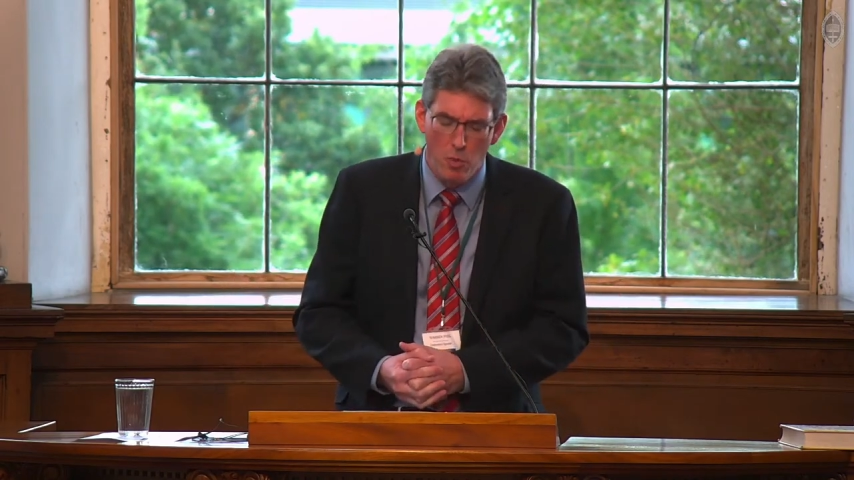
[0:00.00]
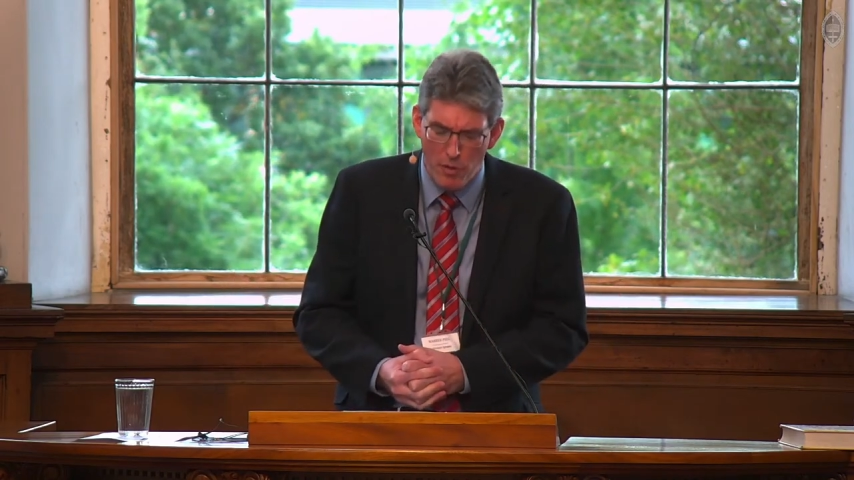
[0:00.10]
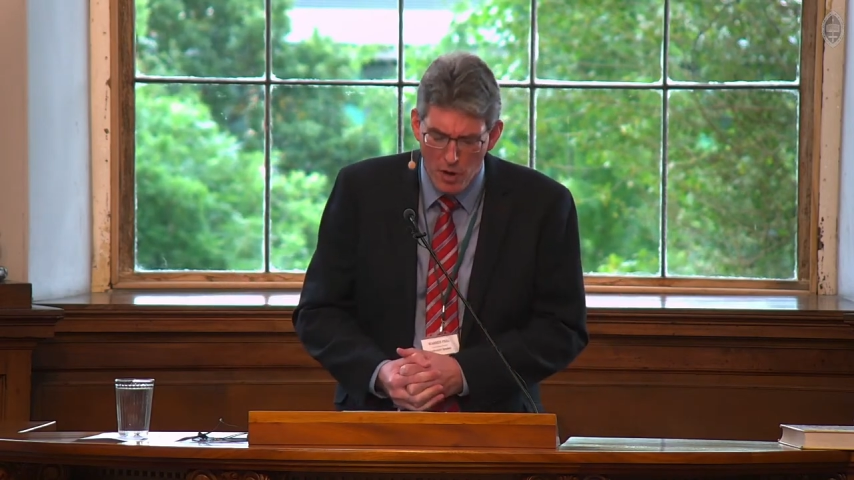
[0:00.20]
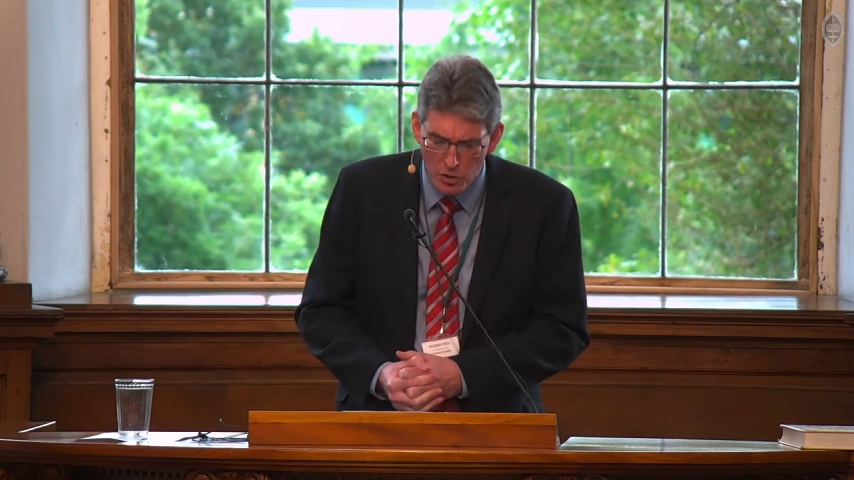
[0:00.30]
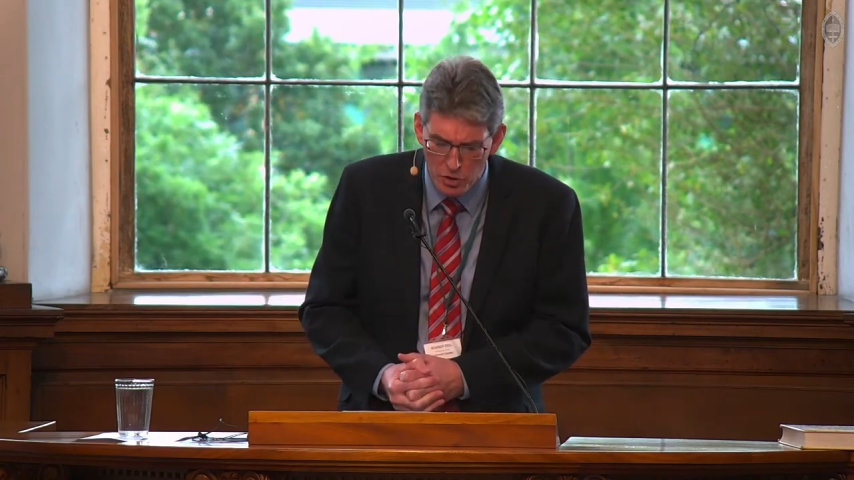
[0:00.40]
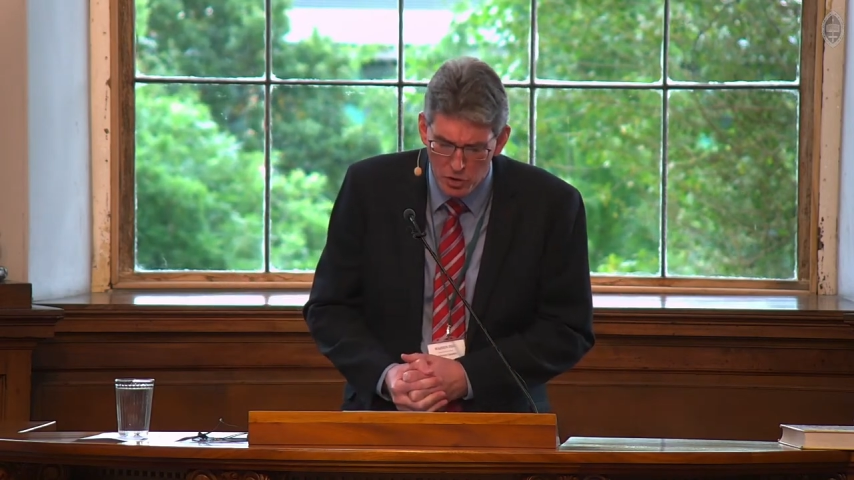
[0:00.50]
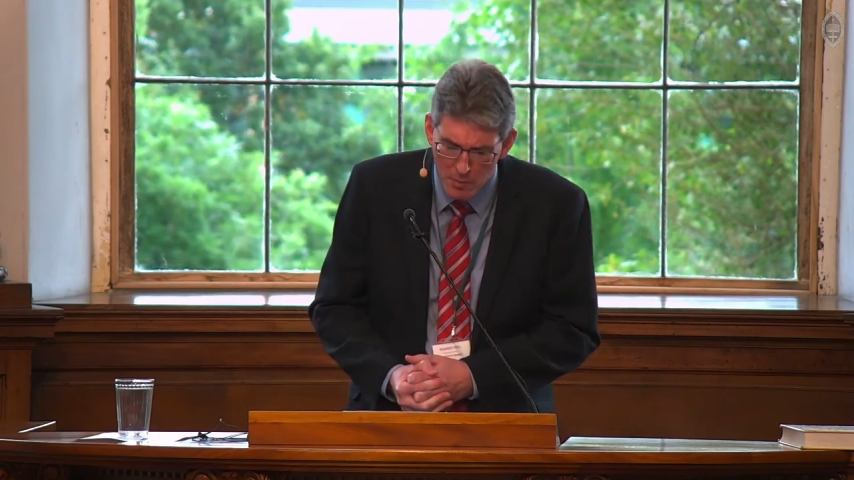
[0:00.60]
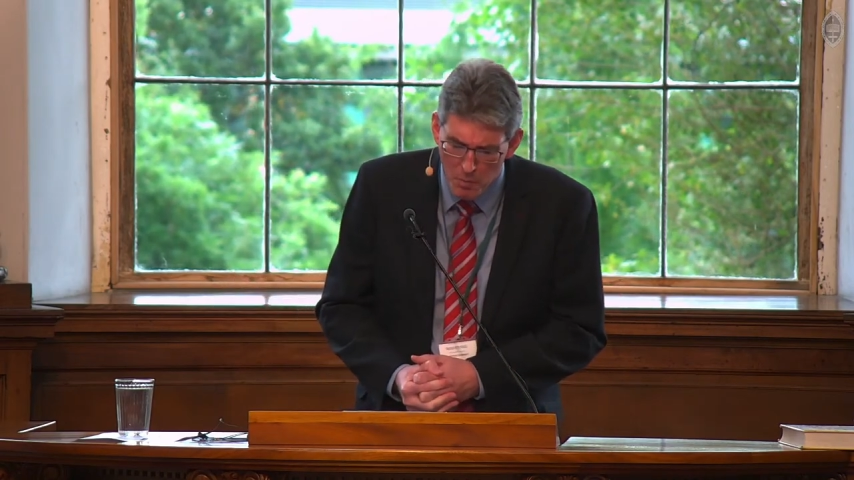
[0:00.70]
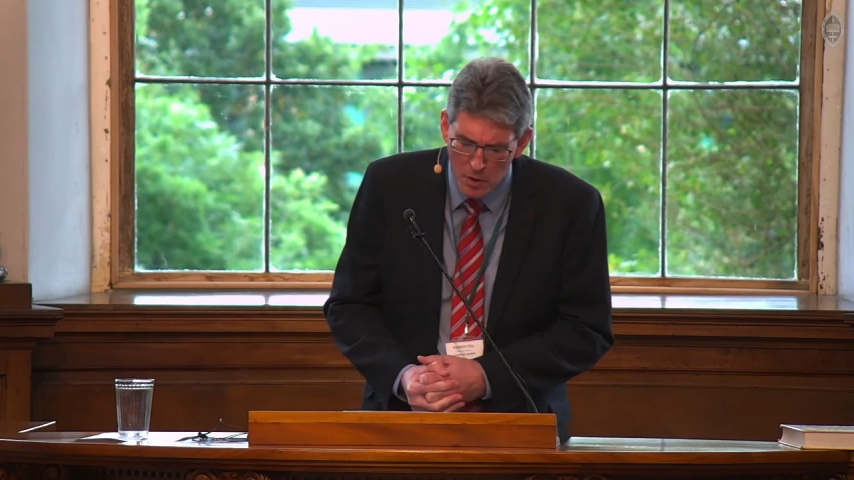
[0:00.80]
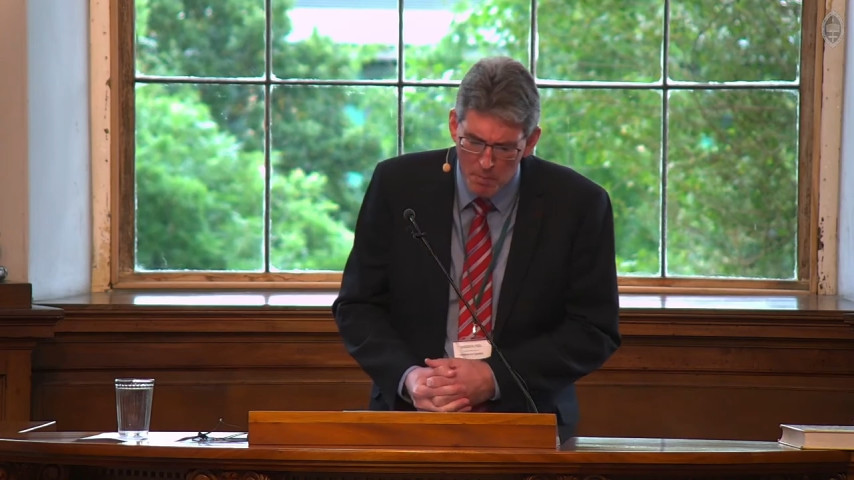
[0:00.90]
without
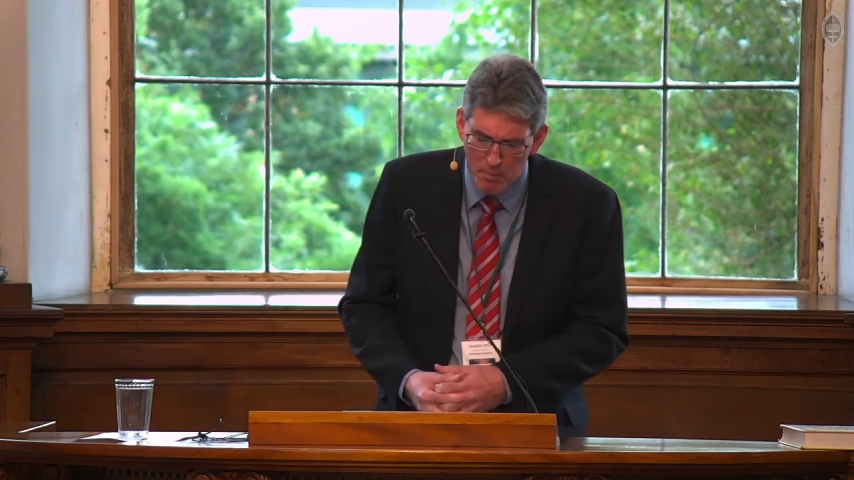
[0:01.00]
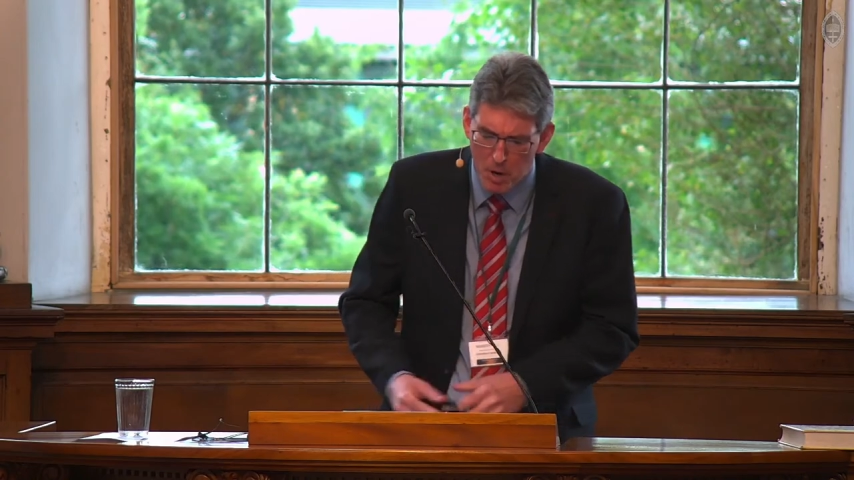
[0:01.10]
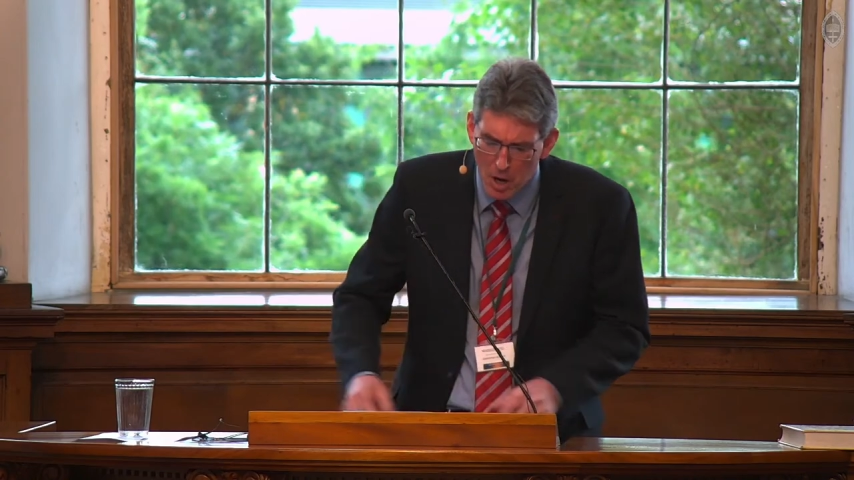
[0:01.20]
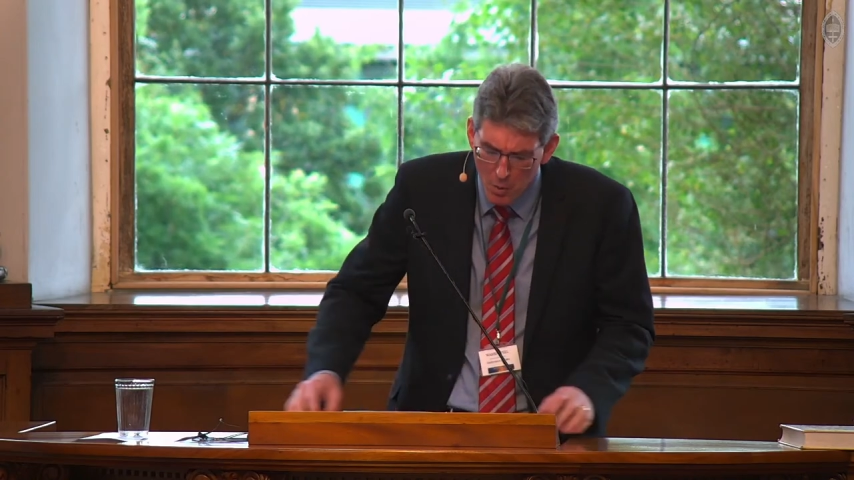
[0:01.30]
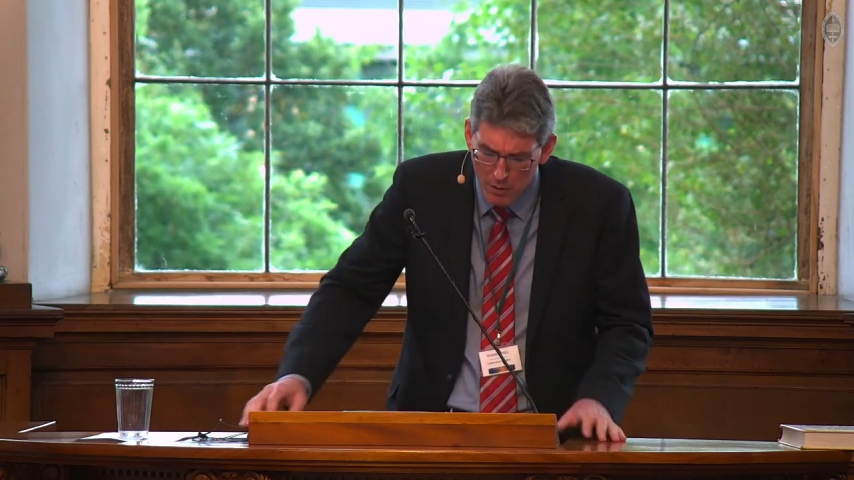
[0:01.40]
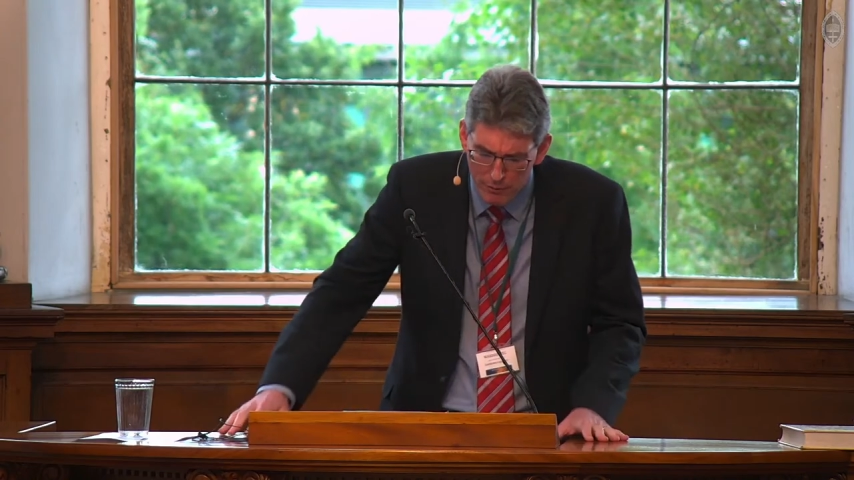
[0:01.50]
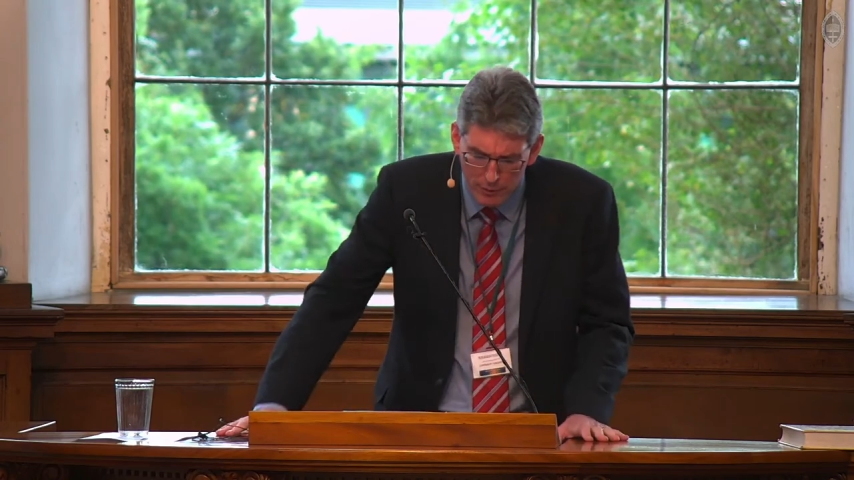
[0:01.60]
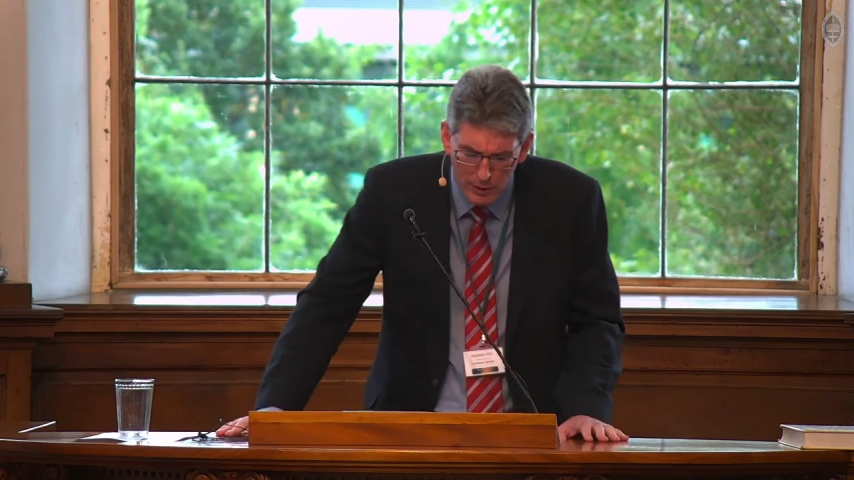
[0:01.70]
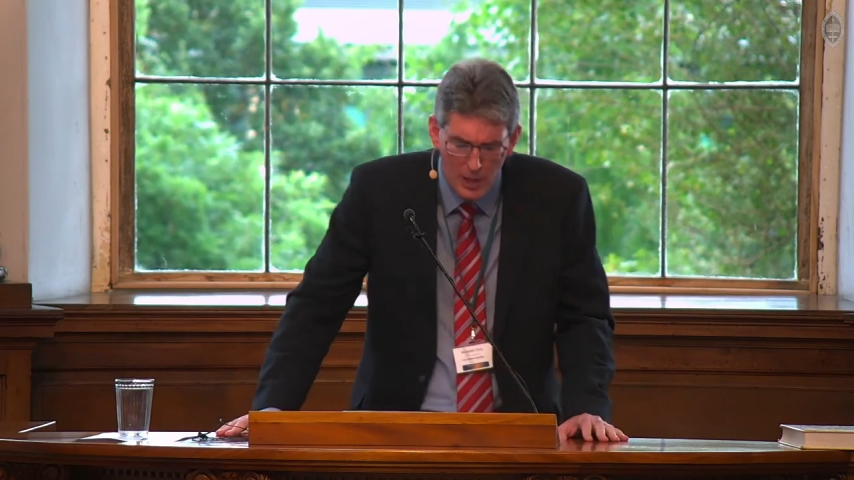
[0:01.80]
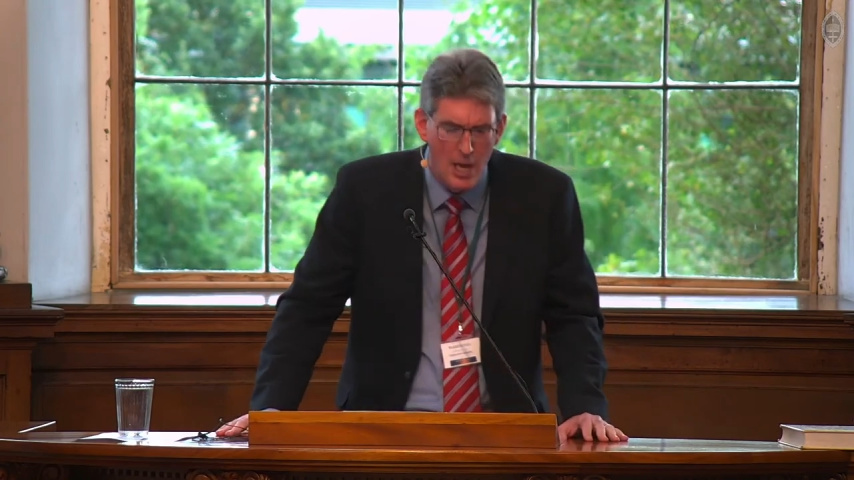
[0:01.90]
someone
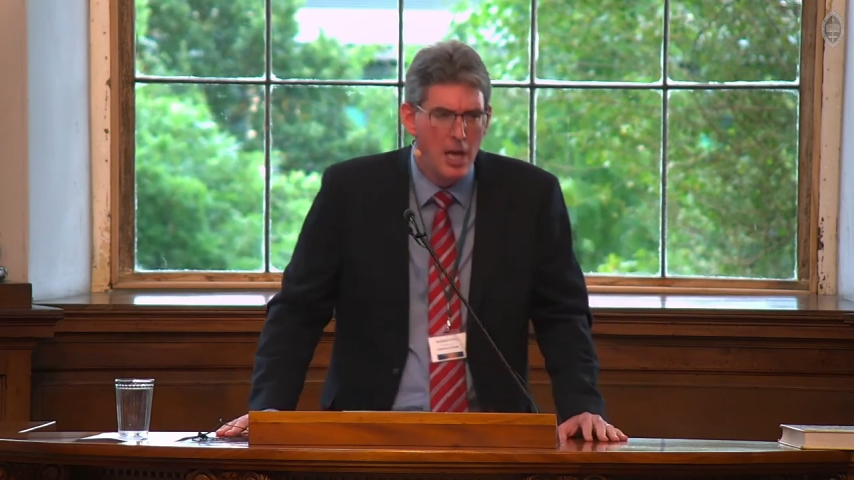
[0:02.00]
powerful